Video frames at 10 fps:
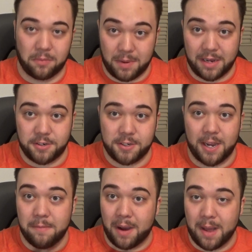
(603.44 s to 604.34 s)
much,
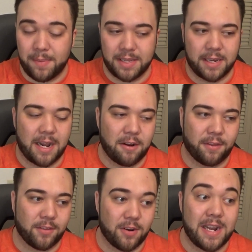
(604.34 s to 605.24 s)
in my opinion. I don't
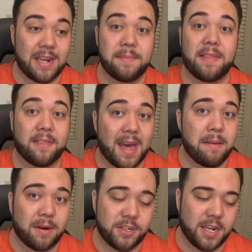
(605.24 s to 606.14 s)
think there needed to be
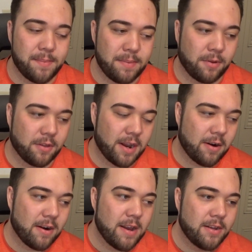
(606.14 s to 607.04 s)
that much to get people
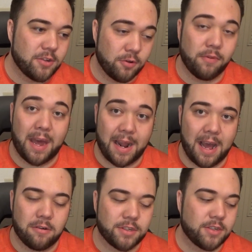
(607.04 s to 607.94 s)
there to that
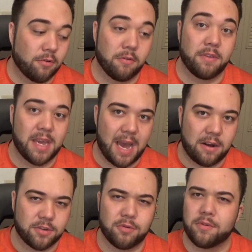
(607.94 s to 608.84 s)
house or the
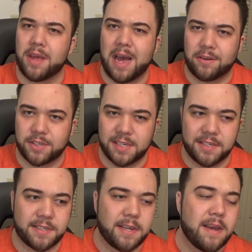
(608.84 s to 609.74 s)

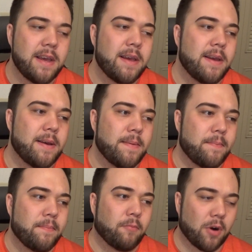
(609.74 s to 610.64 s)
houses.
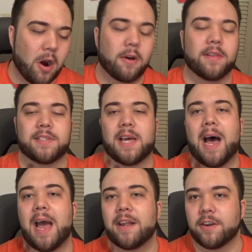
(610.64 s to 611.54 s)
Regardless,
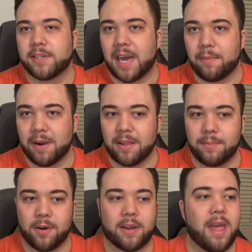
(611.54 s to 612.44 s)
I had a good time reading the
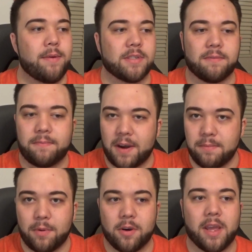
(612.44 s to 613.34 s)
book. It was a
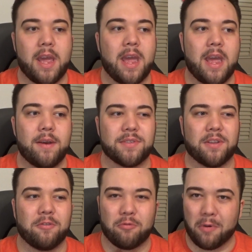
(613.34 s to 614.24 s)
fun book. It was a
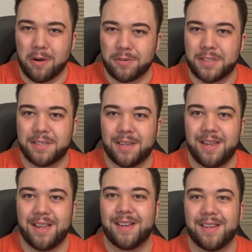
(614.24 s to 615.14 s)
little gross.
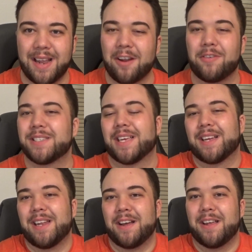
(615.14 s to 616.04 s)
Not always like
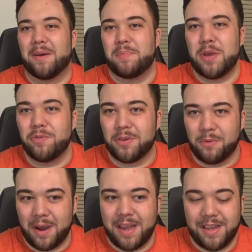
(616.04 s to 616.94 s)
in a puke
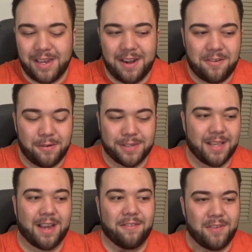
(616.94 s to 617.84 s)
way, you know? It wasn't
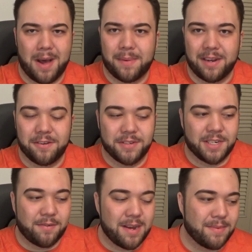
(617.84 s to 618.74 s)
like a
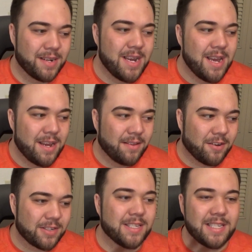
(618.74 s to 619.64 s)
vomit-inducing way, but
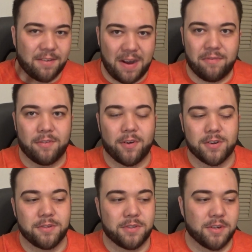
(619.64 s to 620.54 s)
there's the stuff I've
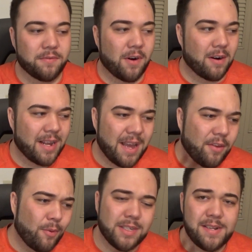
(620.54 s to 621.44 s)
referred to so far. And again,
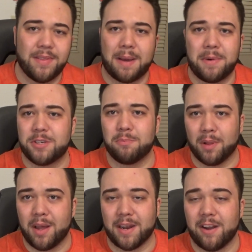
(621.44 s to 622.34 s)
there wasn't even that much
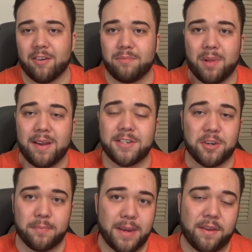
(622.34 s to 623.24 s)
blood in here. If blood is
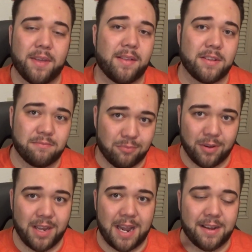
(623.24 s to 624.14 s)
your big thing that
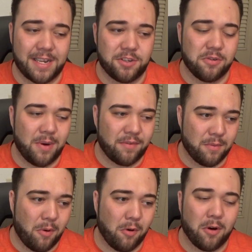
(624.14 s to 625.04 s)
really kind of gets you away
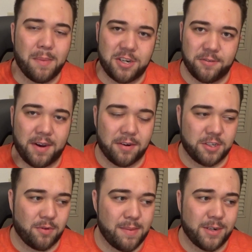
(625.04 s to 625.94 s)
from horror, makes you very
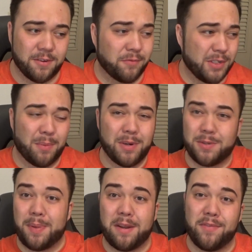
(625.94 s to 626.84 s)
squeamish, and for some
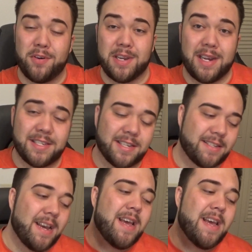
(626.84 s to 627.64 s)
reason pedophilia doesn't,